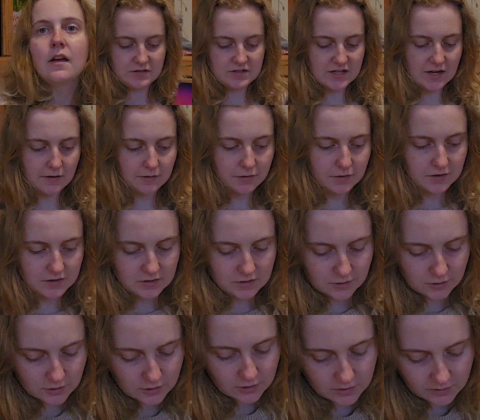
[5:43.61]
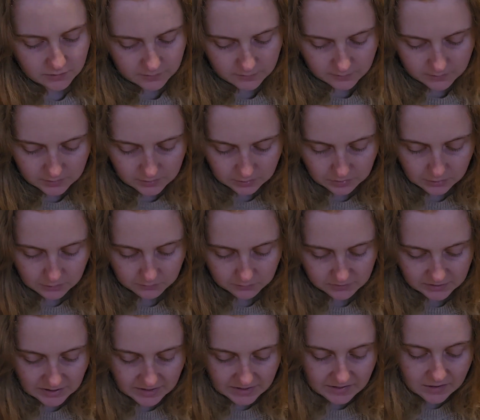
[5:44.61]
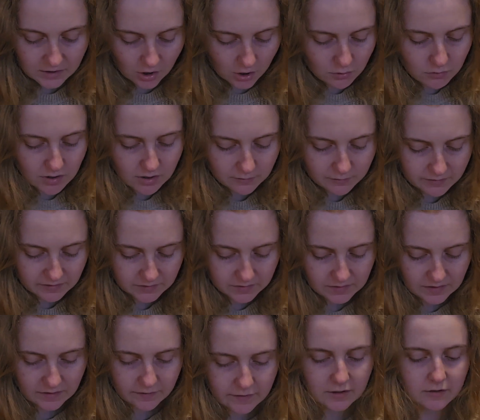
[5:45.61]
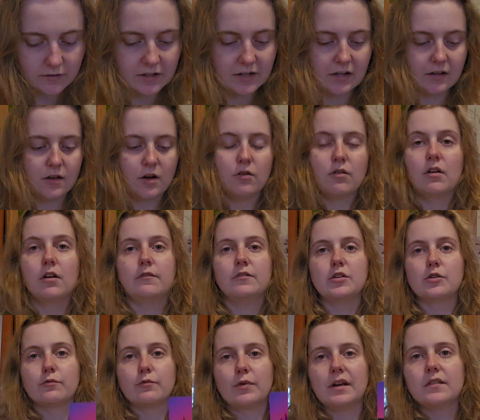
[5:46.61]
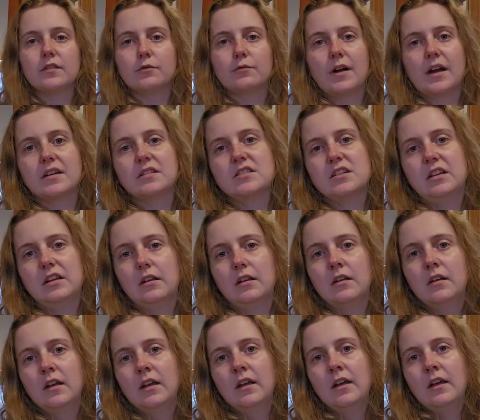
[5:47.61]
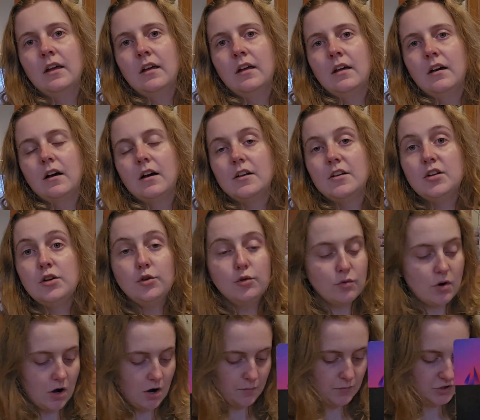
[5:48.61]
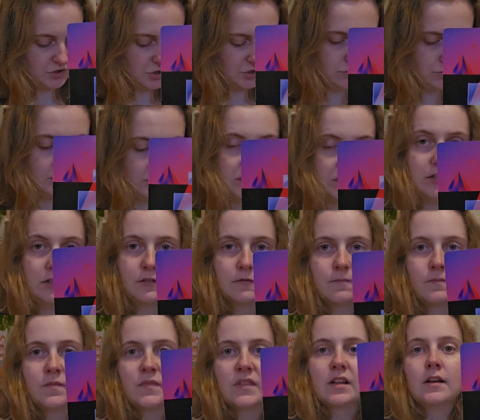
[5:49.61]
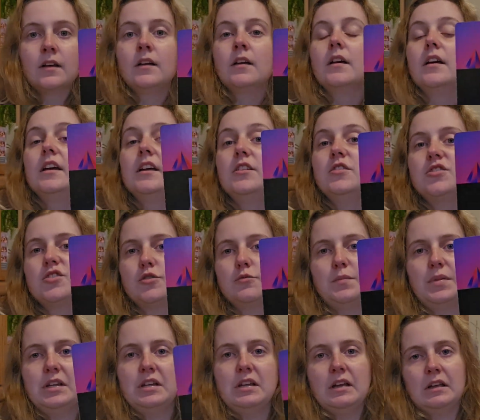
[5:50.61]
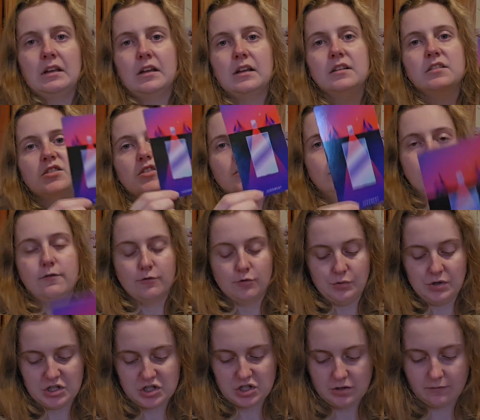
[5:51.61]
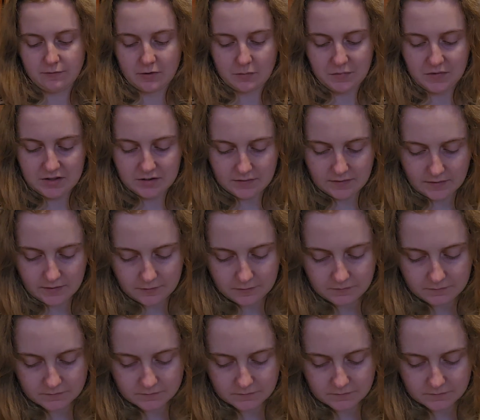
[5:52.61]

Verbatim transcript: death that you're, you know, letting go of, this thing that you're letting go of. You're resurrecting a new opportunity into being, into fruition from this.